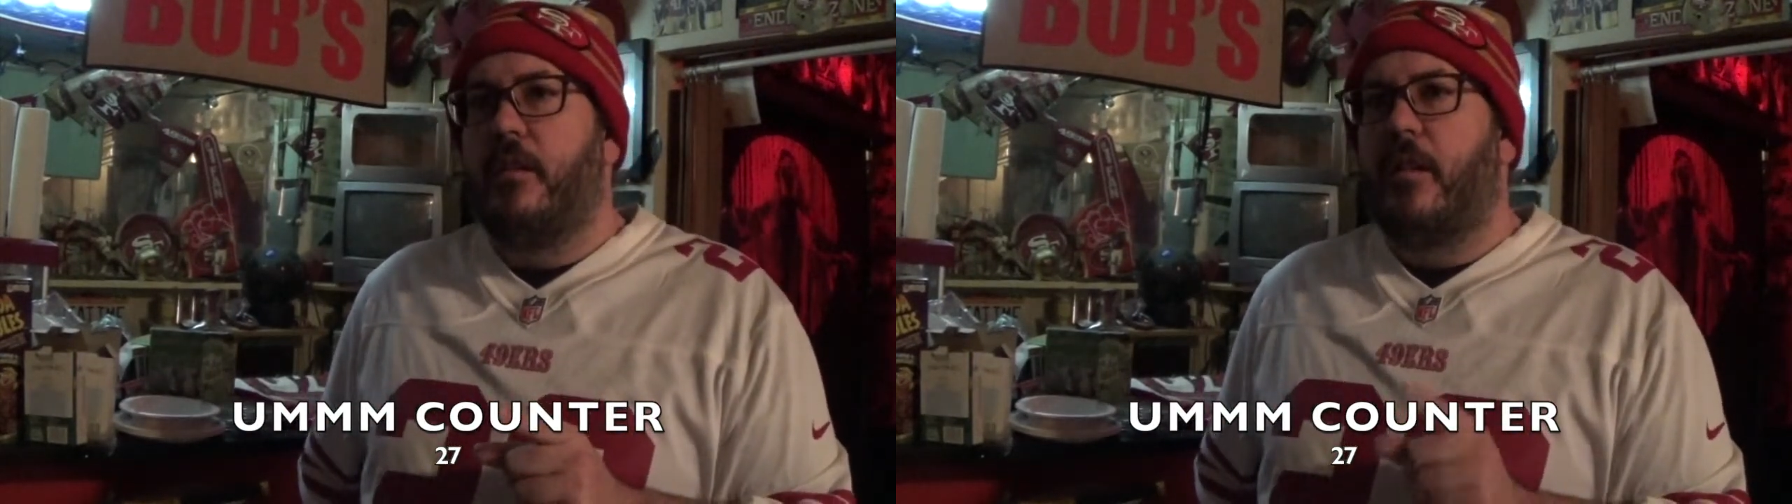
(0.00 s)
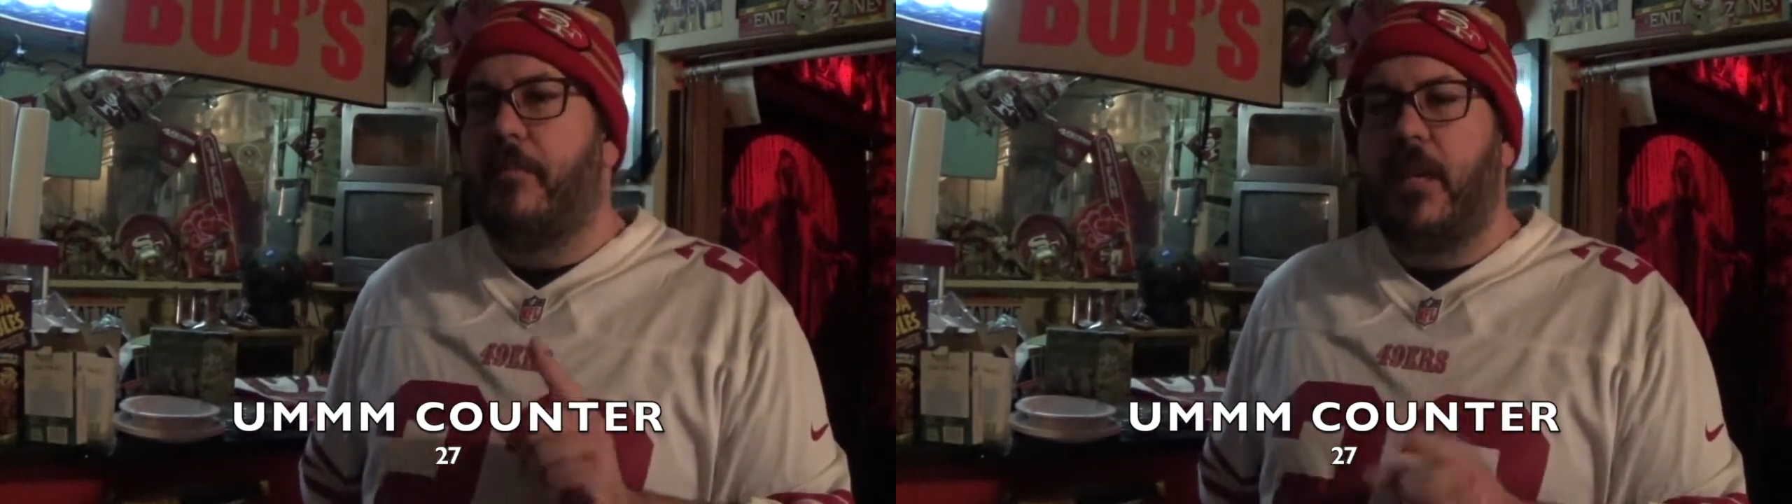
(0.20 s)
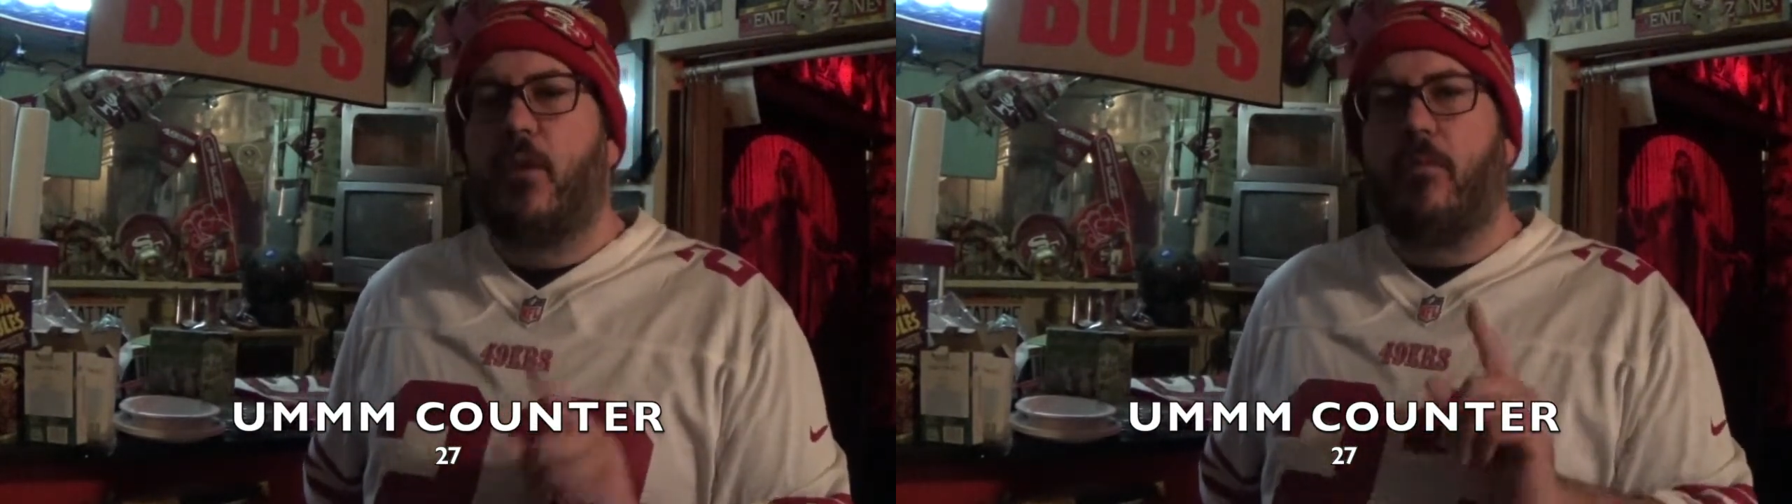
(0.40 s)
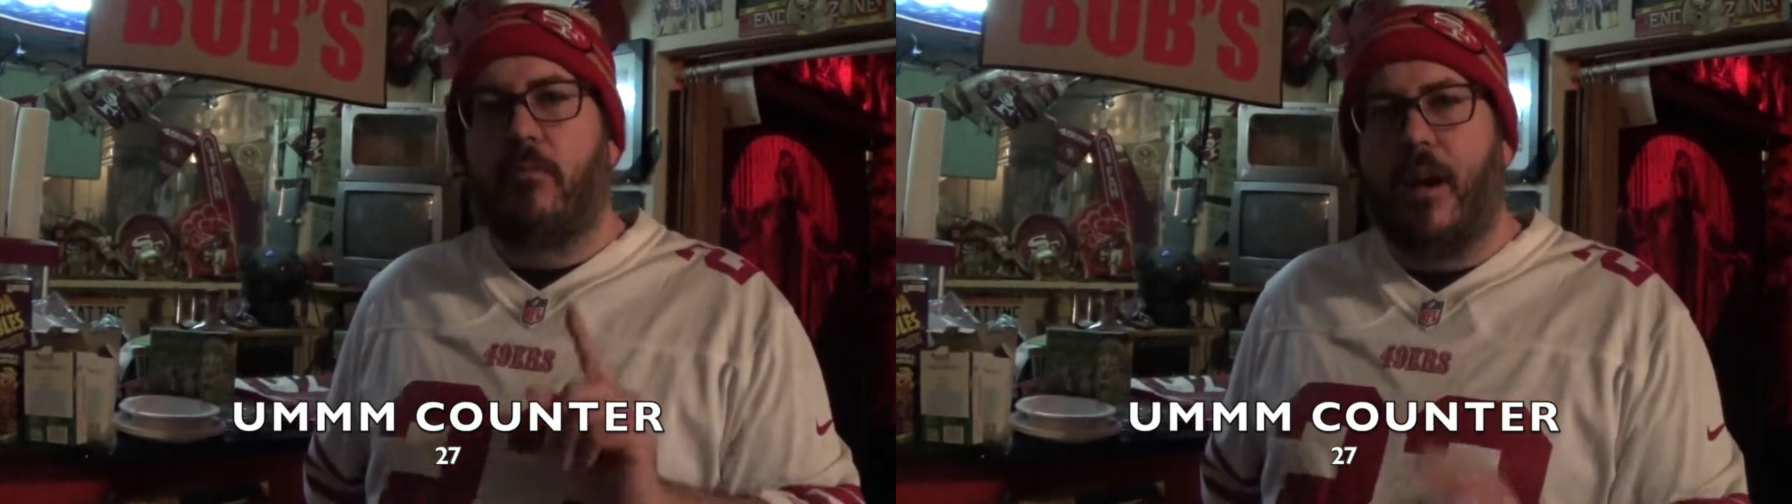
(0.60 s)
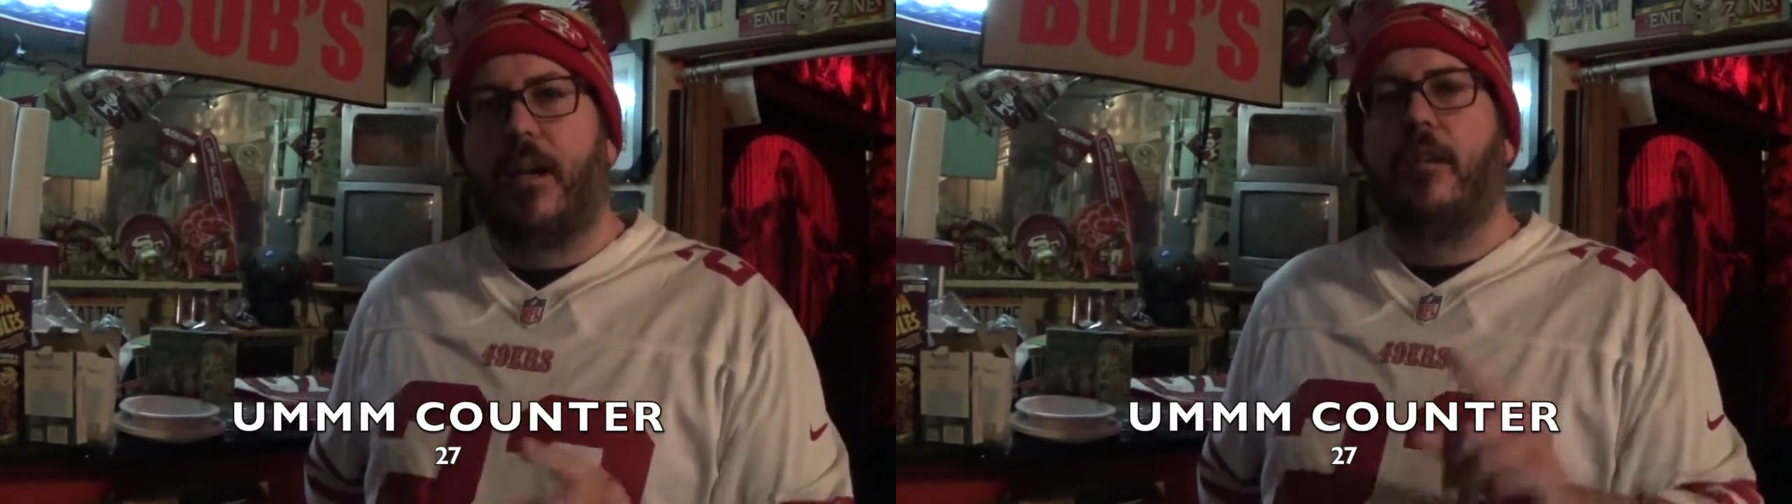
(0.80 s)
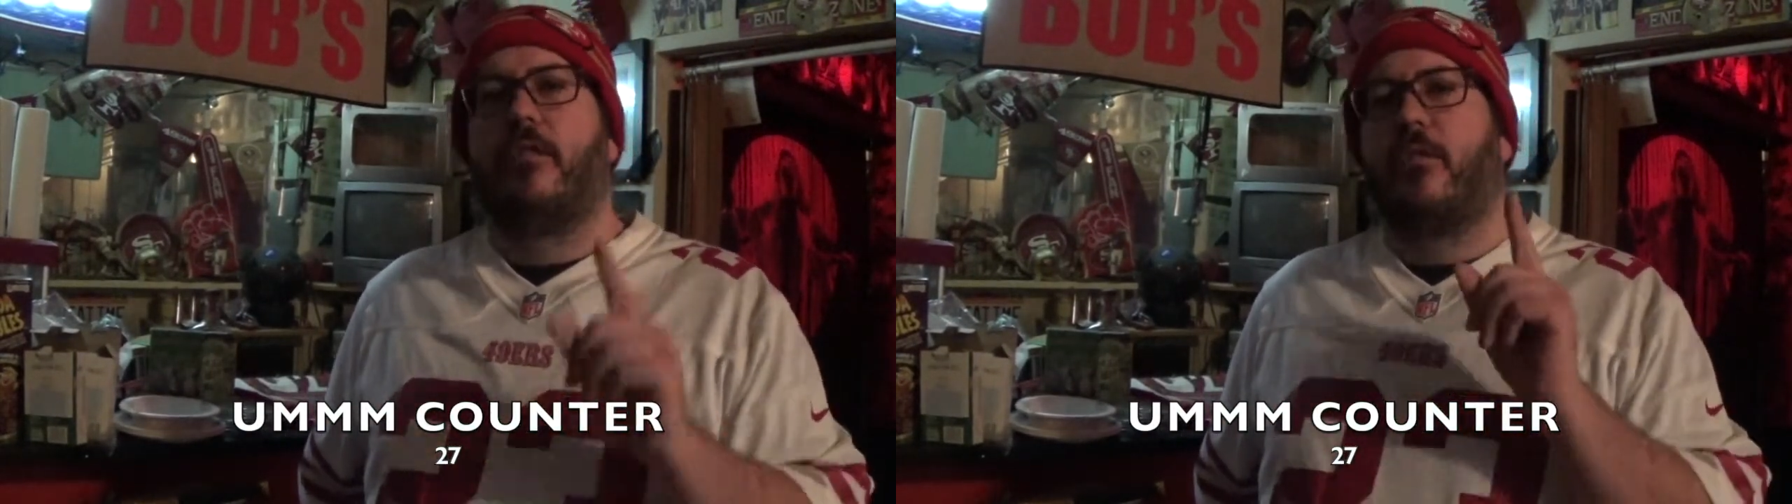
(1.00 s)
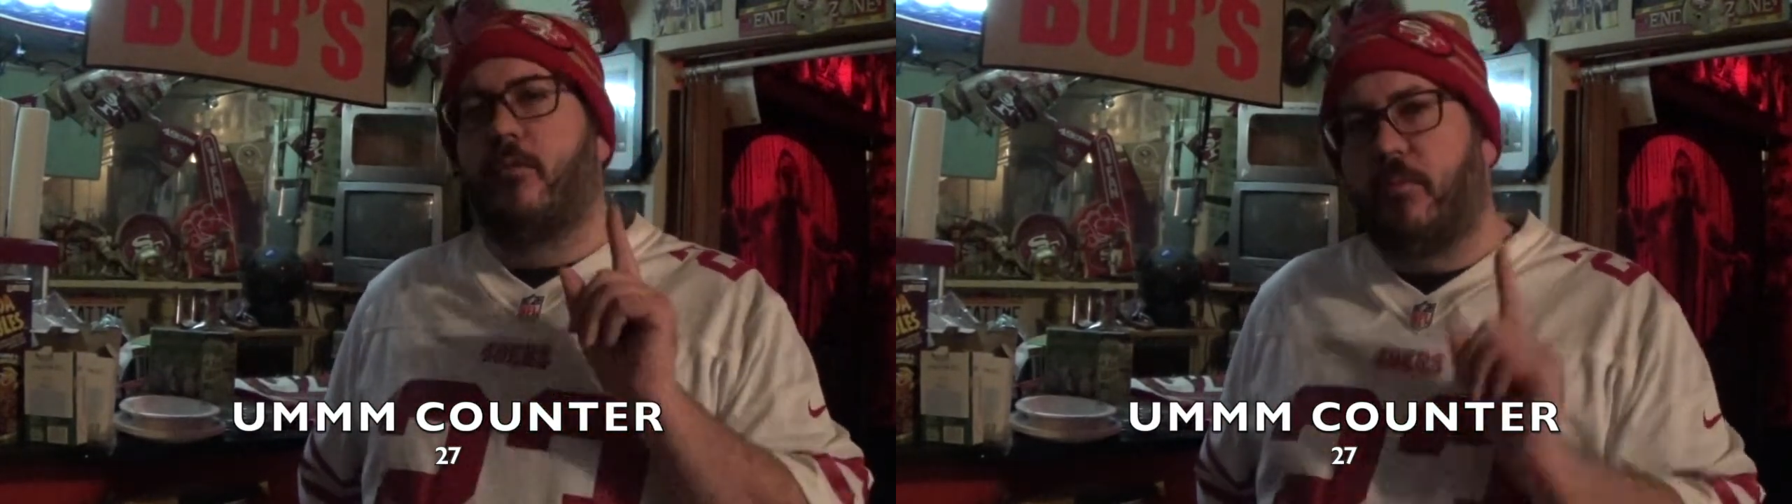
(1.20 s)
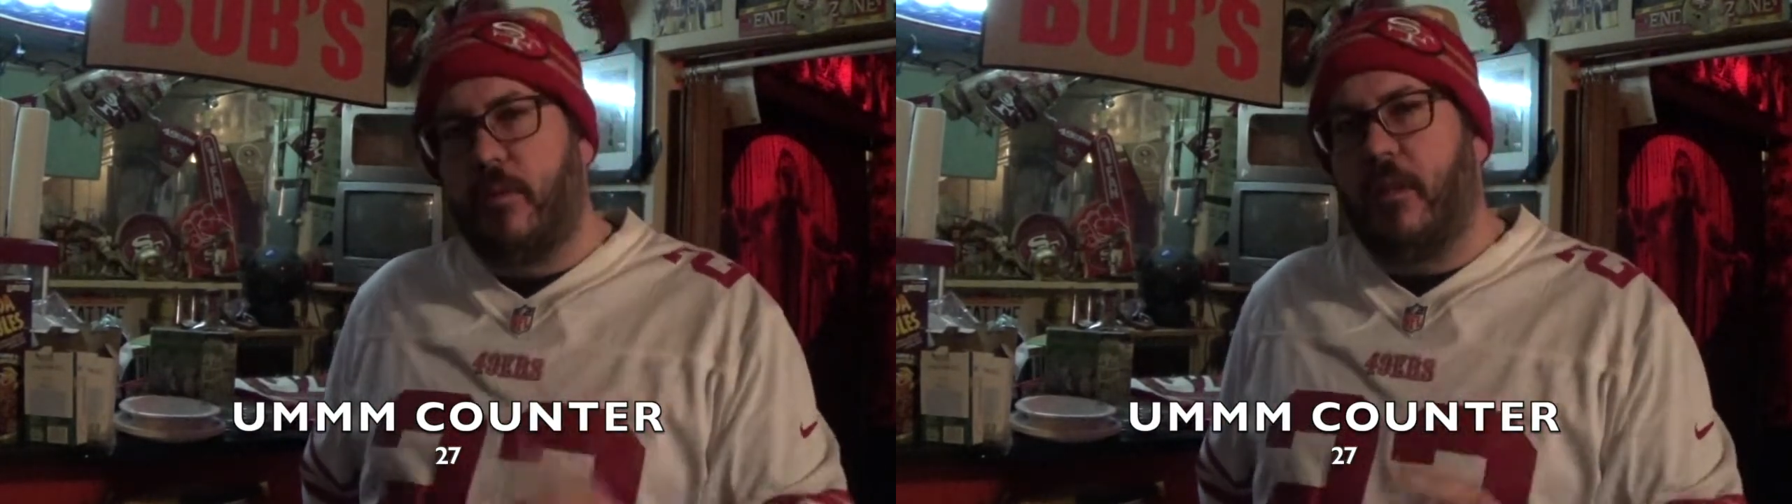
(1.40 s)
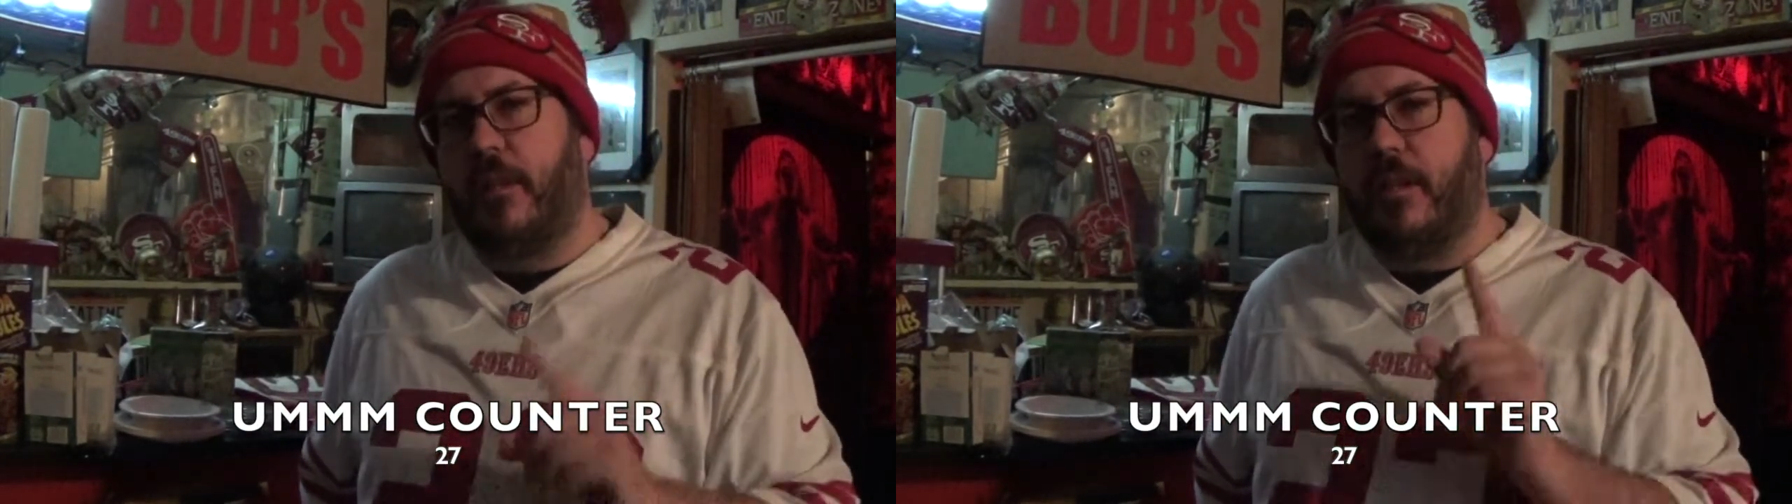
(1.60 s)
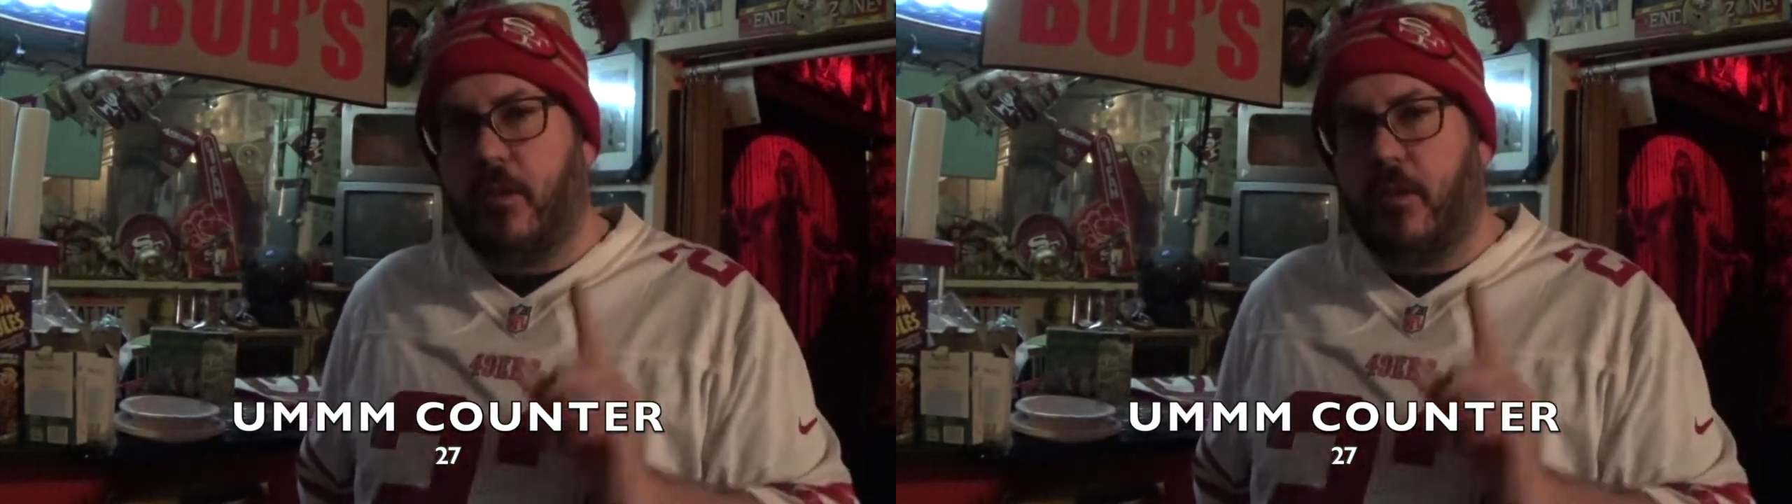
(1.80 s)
DeMeco Ryans is really